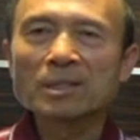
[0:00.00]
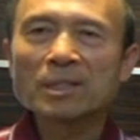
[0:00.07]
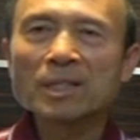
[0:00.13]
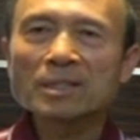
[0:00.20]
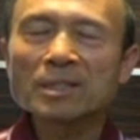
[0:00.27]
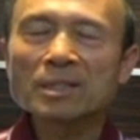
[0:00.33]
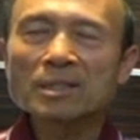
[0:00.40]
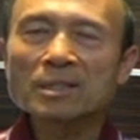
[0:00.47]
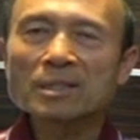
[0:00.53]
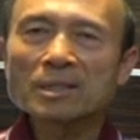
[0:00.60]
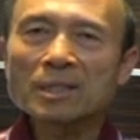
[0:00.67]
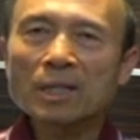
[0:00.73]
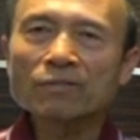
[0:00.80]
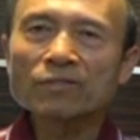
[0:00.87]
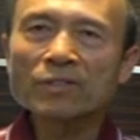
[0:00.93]
That's his
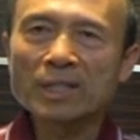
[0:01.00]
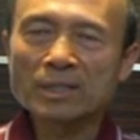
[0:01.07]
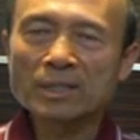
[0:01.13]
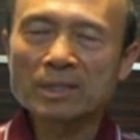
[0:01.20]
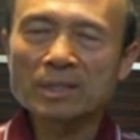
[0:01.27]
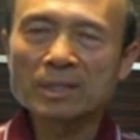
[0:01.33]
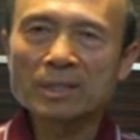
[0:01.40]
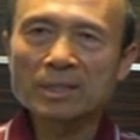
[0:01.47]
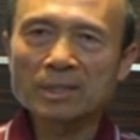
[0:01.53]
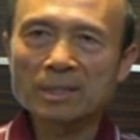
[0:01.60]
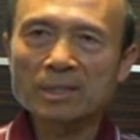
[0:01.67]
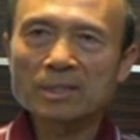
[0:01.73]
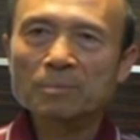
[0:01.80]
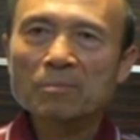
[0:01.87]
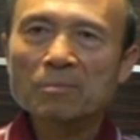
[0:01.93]

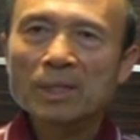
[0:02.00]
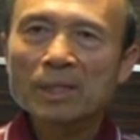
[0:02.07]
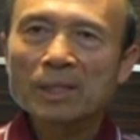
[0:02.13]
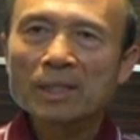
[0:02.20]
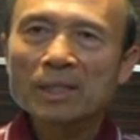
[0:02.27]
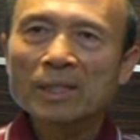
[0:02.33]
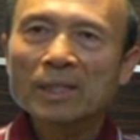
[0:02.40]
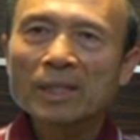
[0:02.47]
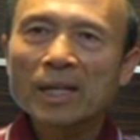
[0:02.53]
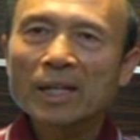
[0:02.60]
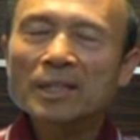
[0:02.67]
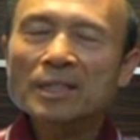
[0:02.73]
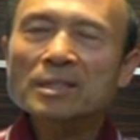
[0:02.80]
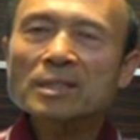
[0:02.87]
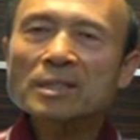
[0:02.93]
selflessness
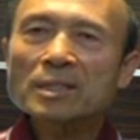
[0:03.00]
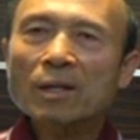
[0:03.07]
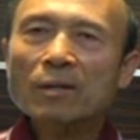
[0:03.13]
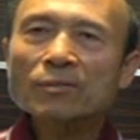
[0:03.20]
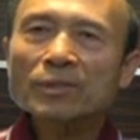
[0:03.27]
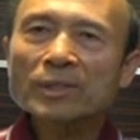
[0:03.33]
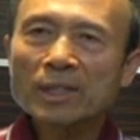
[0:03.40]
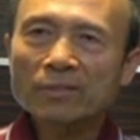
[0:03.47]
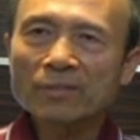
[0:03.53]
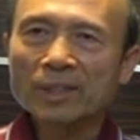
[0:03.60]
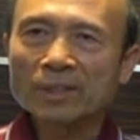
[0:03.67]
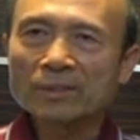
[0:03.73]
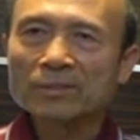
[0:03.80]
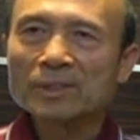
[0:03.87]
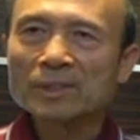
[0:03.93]
and his self
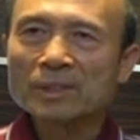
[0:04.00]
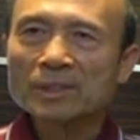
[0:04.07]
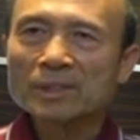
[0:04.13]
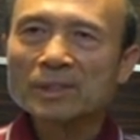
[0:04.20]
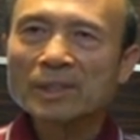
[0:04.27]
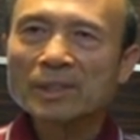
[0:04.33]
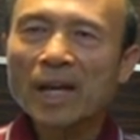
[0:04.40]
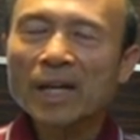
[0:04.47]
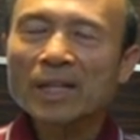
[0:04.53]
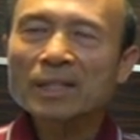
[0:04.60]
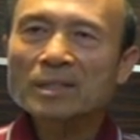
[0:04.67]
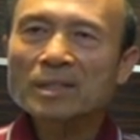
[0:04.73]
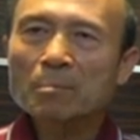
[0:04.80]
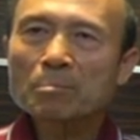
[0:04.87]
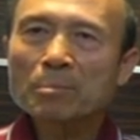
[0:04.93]
giving and
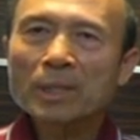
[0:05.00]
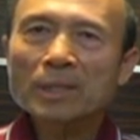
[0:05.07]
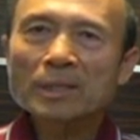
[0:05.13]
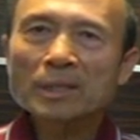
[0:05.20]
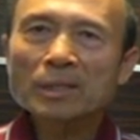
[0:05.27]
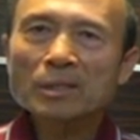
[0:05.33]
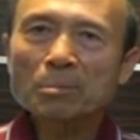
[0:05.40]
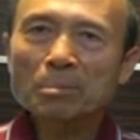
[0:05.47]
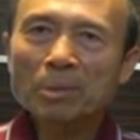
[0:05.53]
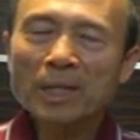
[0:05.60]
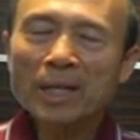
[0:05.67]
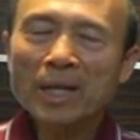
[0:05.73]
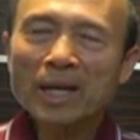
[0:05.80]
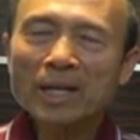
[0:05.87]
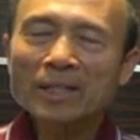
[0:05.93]
his ability to
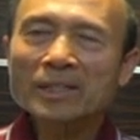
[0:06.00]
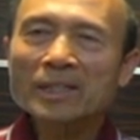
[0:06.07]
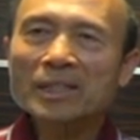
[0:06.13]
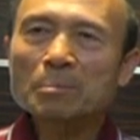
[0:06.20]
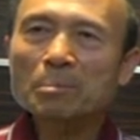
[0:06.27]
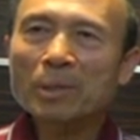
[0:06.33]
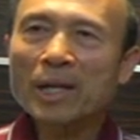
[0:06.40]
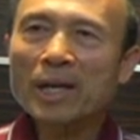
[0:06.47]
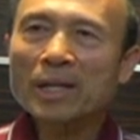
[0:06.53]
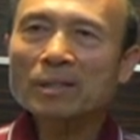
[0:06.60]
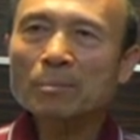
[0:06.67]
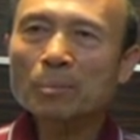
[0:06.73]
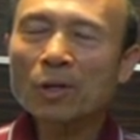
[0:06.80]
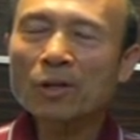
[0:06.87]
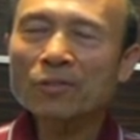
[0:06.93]
plan. He planned
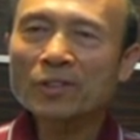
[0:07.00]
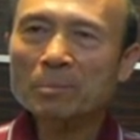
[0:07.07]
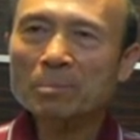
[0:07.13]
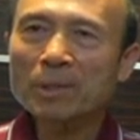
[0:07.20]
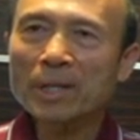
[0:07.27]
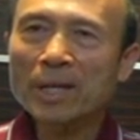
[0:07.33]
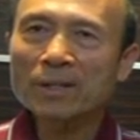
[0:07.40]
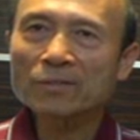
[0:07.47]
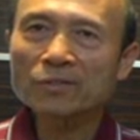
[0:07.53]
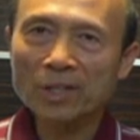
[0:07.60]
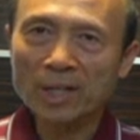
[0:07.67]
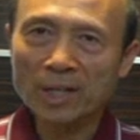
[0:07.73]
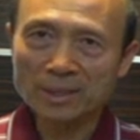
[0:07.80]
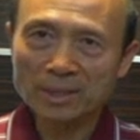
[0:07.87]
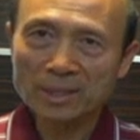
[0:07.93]
the perfect plan
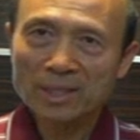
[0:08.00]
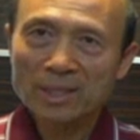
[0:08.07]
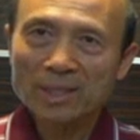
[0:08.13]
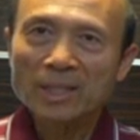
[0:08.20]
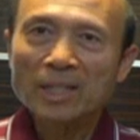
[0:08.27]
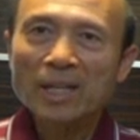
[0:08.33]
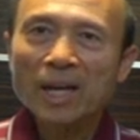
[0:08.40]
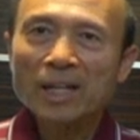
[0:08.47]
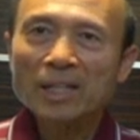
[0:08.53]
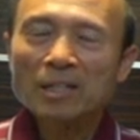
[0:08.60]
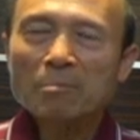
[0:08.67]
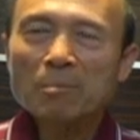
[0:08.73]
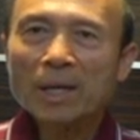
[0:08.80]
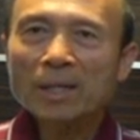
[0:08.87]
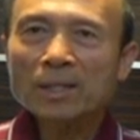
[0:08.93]
for us and
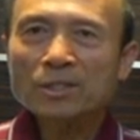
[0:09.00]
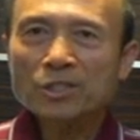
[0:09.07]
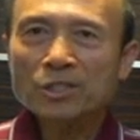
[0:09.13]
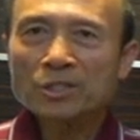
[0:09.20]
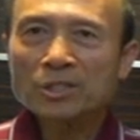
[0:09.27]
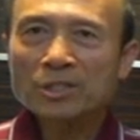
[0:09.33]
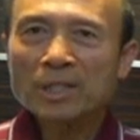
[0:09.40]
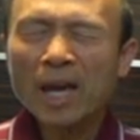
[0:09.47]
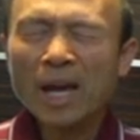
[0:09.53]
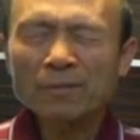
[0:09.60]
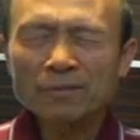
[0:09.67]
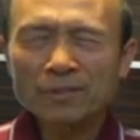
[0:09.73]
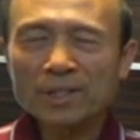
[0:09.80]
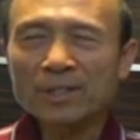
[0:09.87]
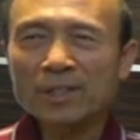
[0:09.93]
he manages
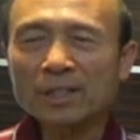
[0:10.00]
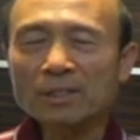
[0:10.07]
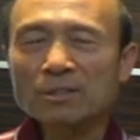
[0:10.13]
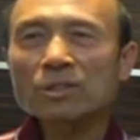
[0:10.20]
everything.